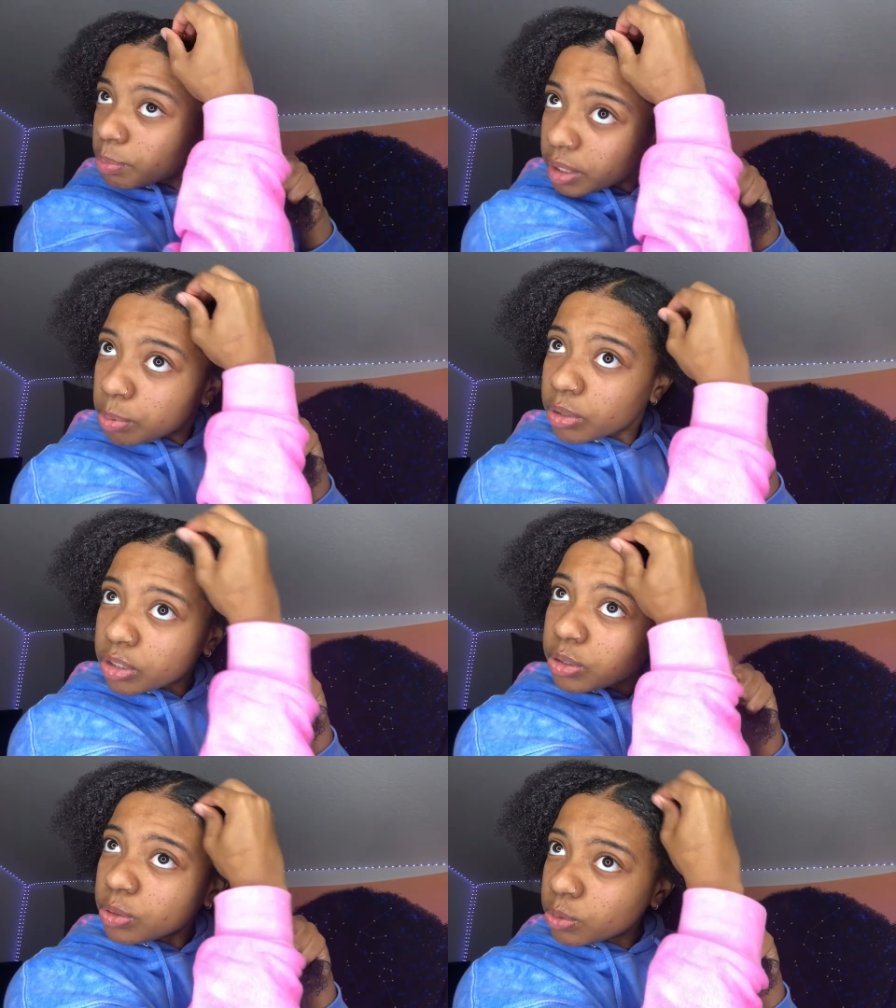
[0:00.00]
people
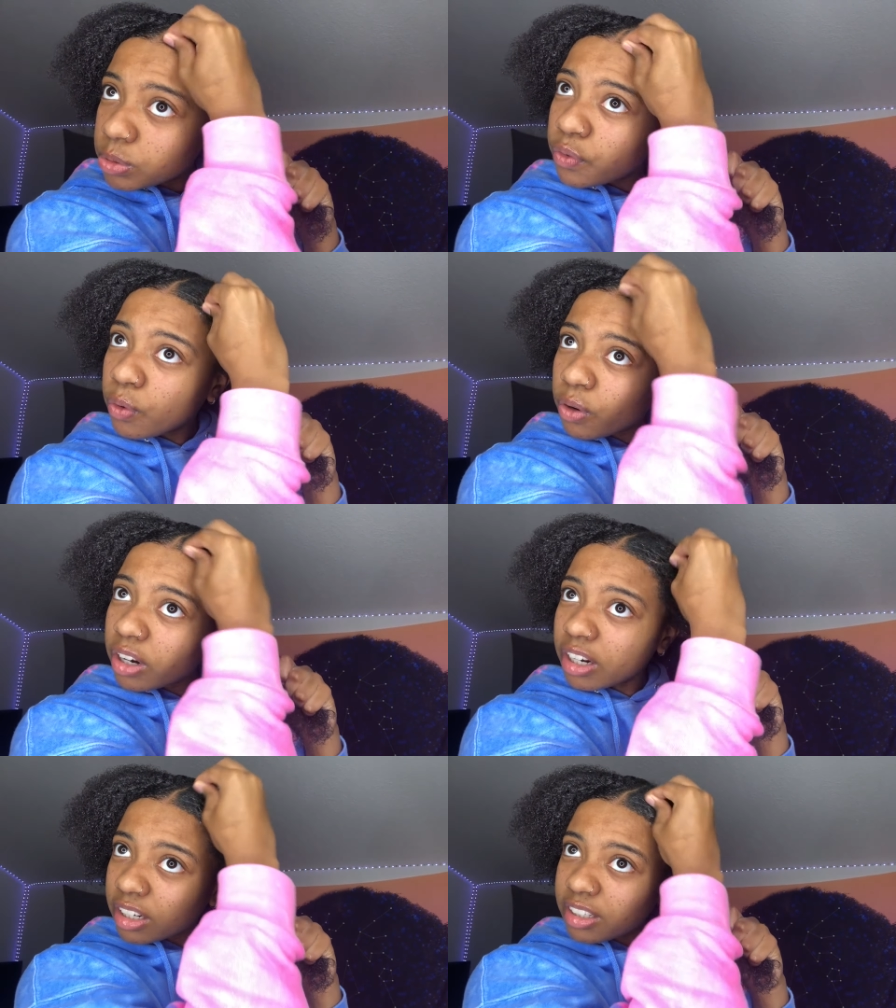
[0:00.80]
use
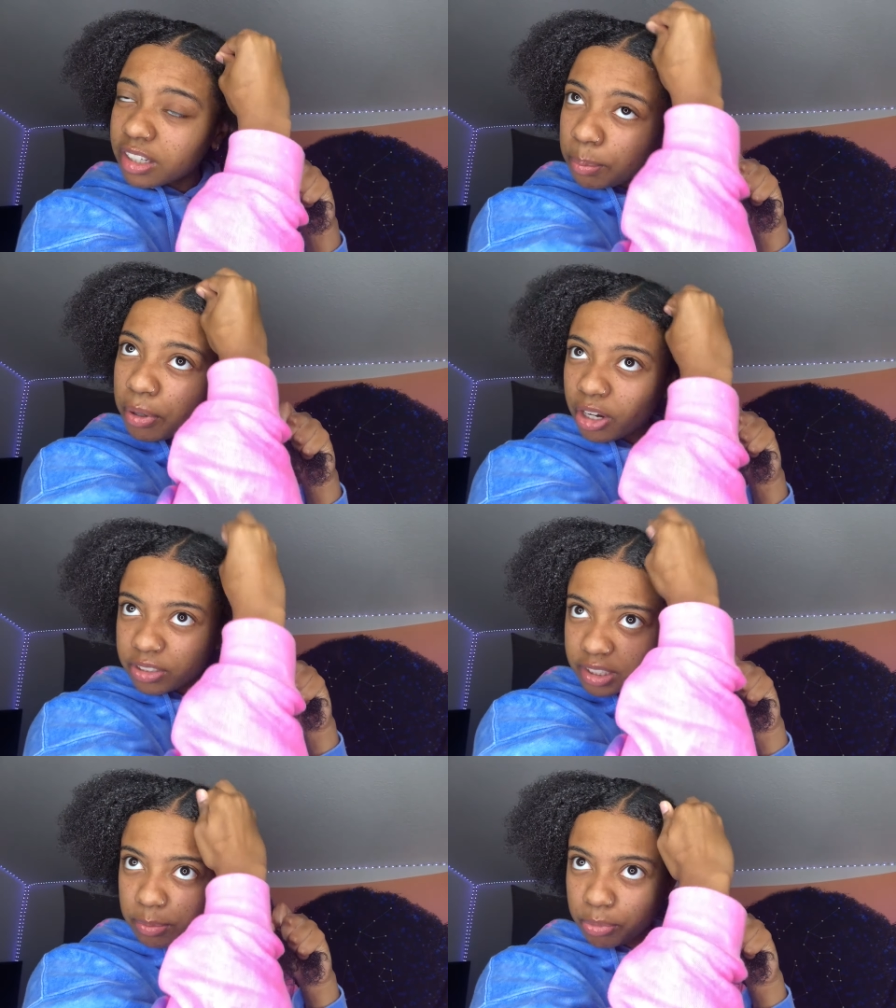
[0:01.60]
for good
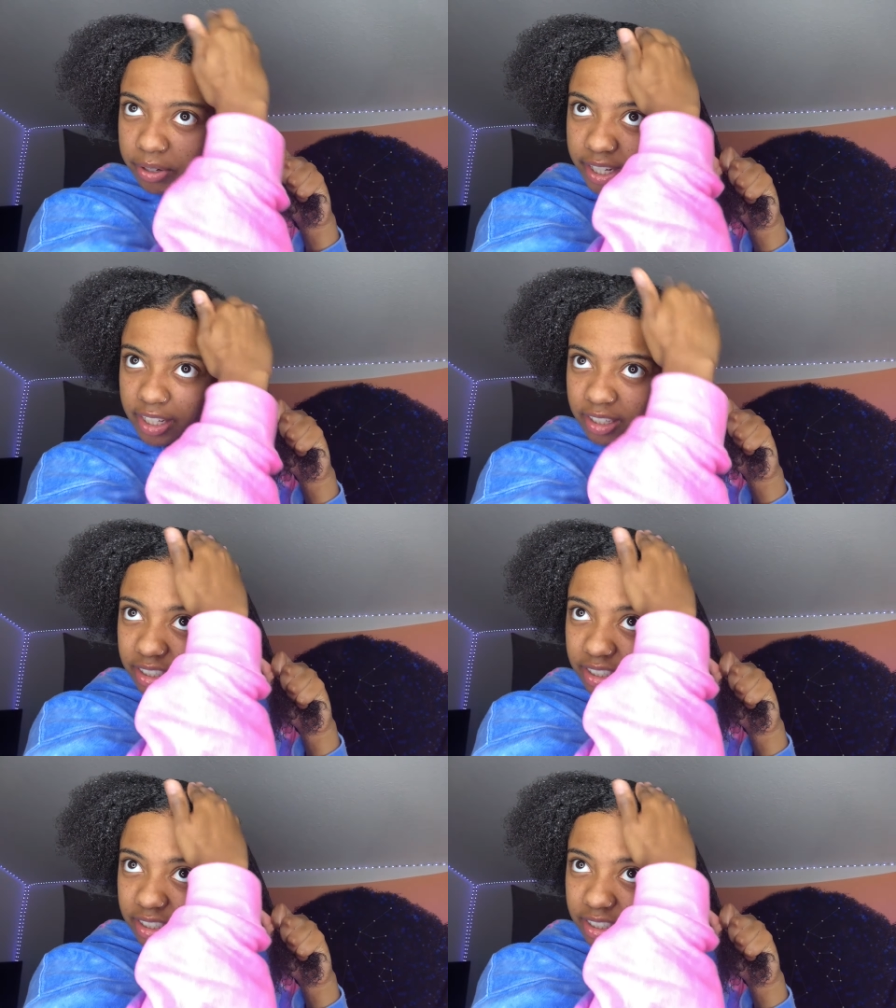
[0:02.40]
parts and braiding.